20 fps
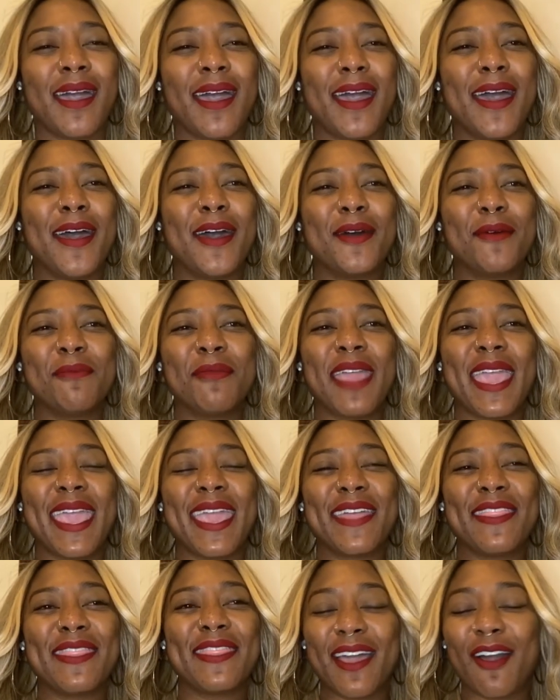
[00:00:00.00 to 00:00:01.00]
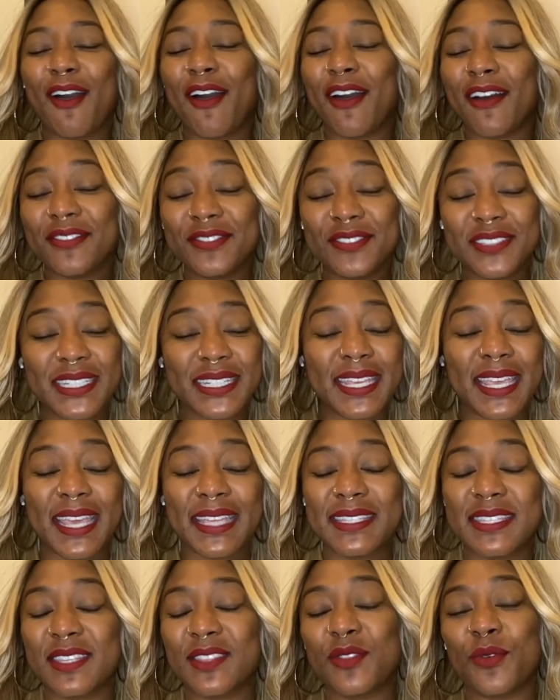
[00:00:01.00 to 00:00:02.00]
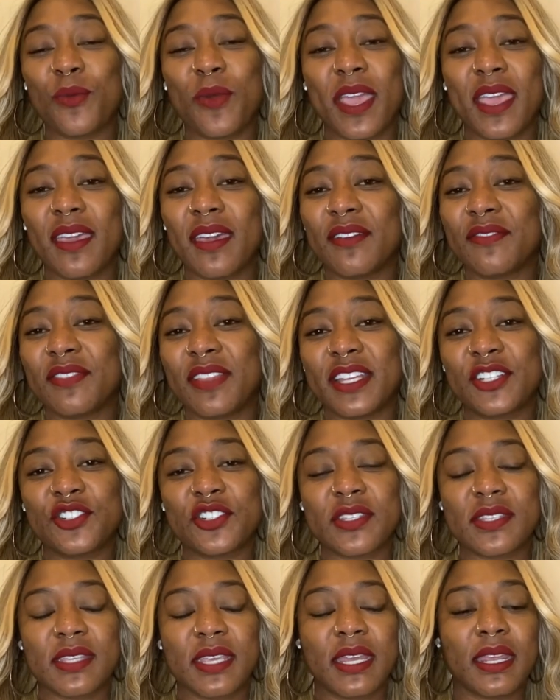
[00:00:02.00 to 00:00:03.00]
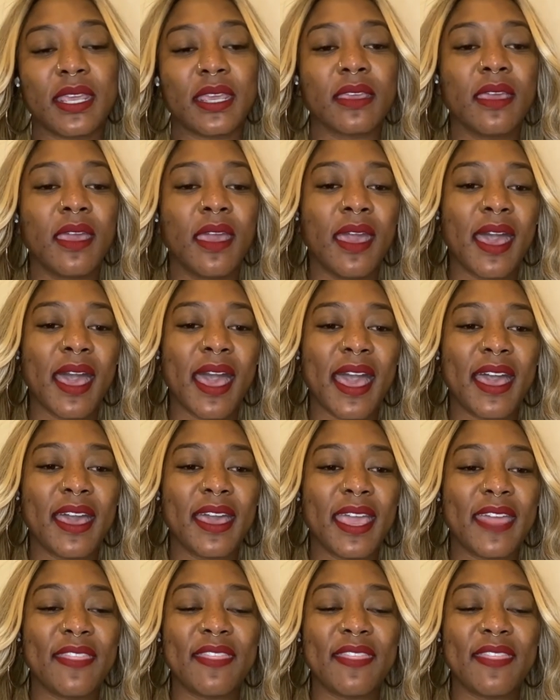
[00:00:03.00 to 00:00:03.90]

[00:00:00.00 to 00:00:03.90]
um, and that often gets in the way of legislating. Uh,